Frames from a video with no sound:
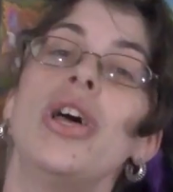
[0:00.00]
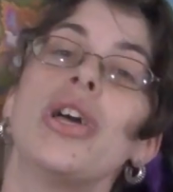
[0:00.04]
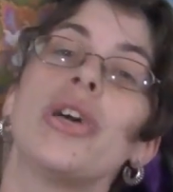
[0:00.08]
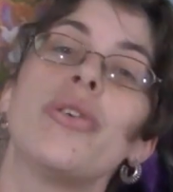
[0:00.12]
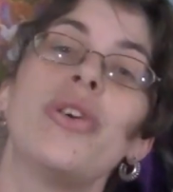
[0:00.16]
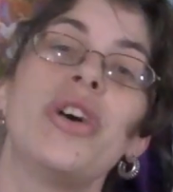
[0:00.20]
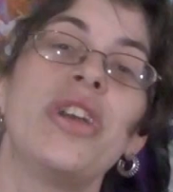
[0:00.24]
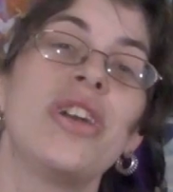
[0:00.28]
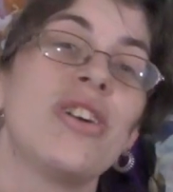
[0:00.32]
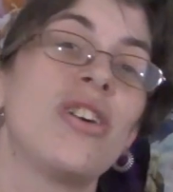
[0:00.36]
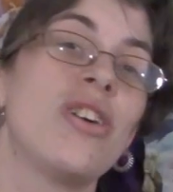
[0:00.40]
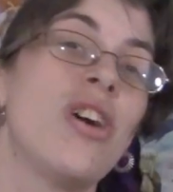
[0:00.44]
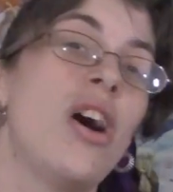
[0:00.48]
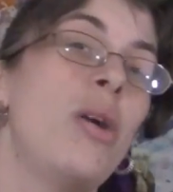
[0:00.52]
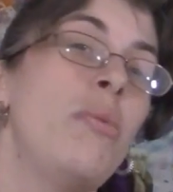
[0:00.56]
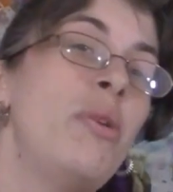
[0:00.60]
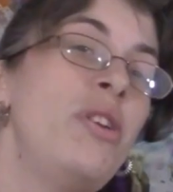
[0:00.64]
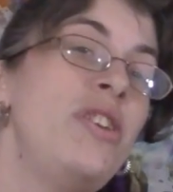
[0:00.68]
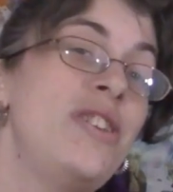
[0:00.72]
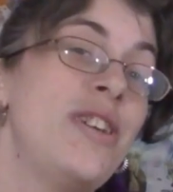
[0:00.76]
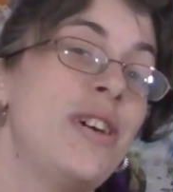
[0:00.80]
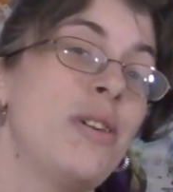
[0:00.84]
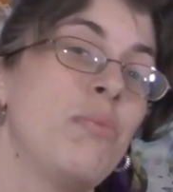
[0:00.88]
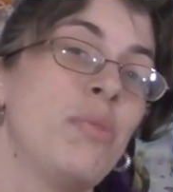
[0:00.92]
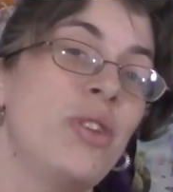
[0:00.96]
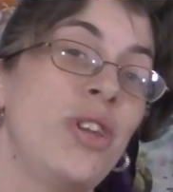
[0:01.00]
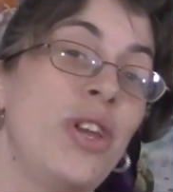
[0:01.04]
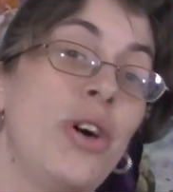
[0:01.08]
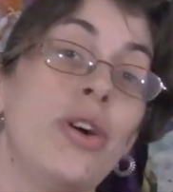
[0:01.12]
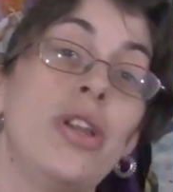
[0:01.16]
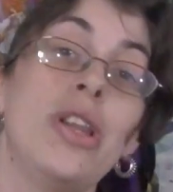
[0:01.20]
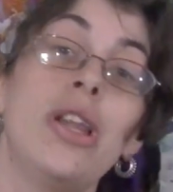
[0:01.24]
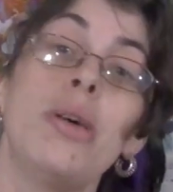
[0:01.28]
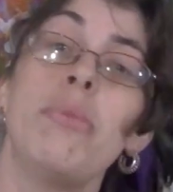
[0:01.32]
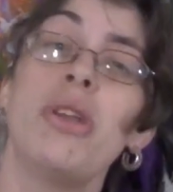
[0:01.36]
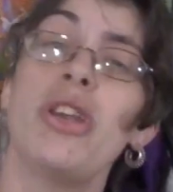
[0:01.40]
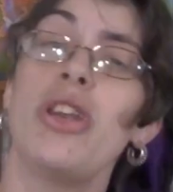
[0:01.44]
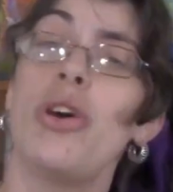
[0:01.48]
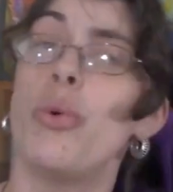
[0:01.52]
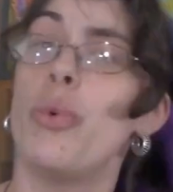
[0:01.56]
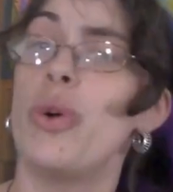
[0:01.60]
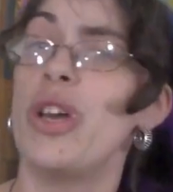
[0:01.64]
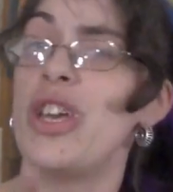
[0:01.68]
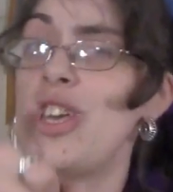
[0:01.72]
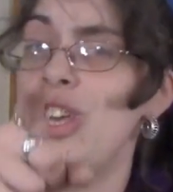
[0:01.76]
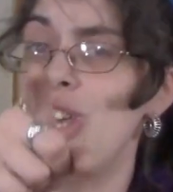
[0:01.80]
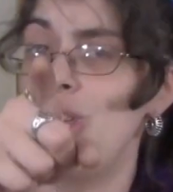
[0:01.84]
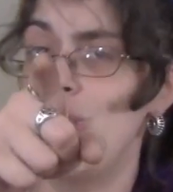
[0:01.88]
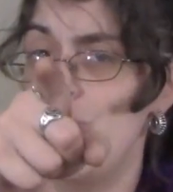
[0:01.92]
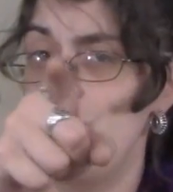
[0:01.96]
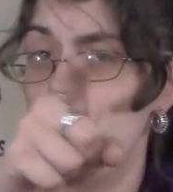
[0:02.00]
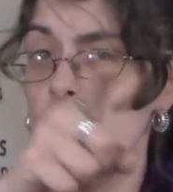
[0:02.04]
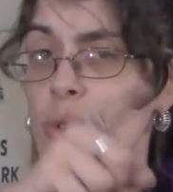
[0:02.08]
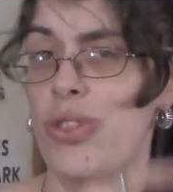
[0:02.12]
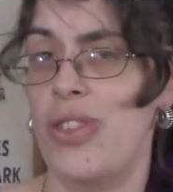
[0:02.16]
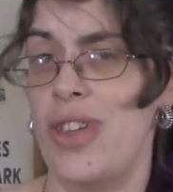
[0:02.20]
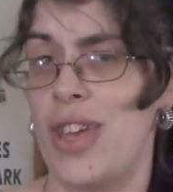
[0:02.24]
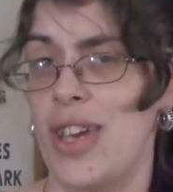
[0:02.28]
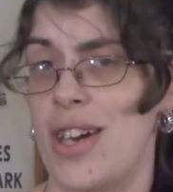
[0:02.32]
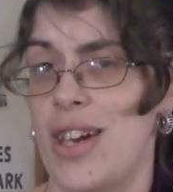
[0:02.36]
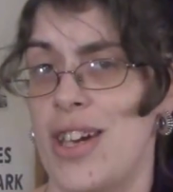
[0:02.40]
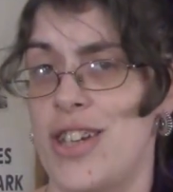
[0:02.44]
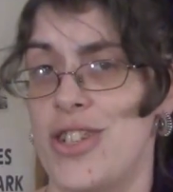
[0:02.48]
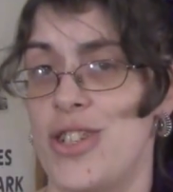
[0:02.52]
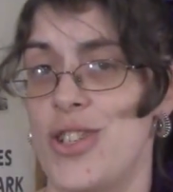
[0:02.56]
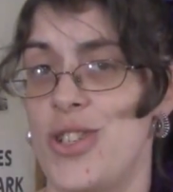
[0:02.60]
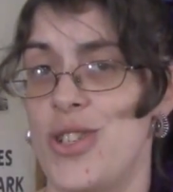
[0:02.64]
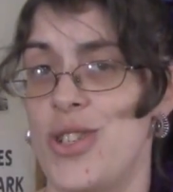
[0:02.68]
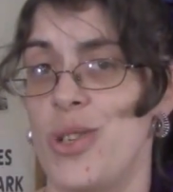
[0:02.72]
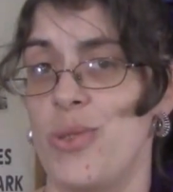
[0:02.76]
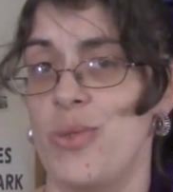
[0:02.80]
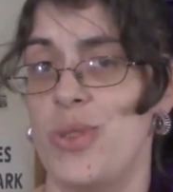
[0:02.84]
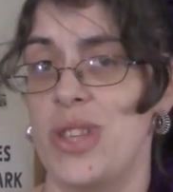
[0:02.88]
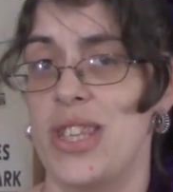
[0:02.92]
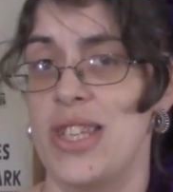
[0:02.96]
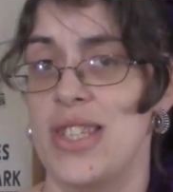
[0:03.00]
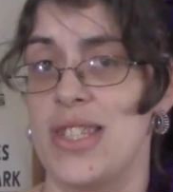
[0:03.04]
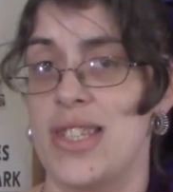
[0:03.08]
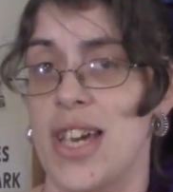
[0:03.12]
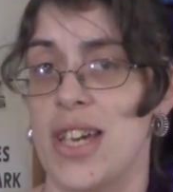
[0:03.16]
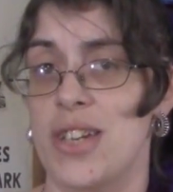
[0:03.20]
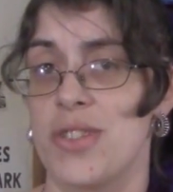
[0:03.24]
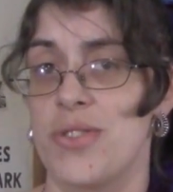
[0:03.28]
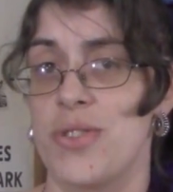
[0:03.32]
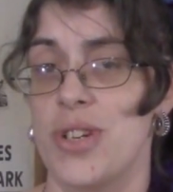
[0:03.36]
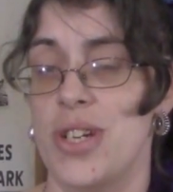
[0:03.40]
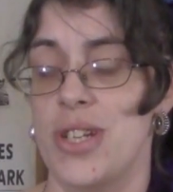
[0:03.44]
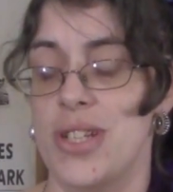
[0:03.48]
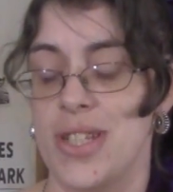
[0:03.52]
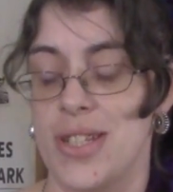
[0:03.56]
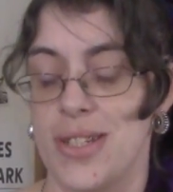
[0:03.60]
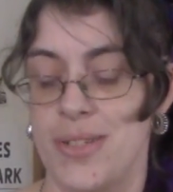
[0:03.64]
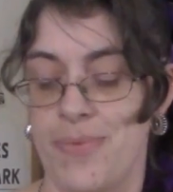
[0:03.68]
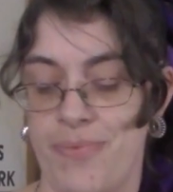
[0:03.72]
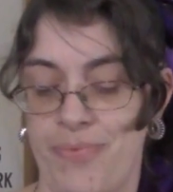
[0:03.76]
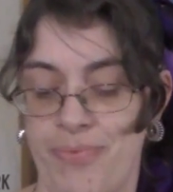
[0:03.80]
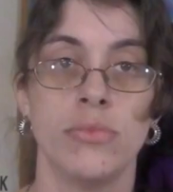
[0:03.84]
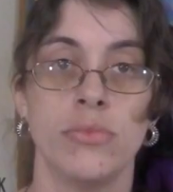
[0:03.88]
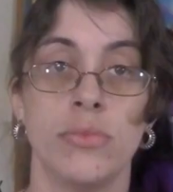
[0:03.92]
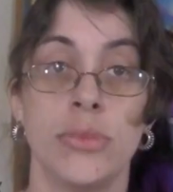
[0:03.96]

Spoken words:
go ahead and comment down below and let me know what you think I should do with these extras.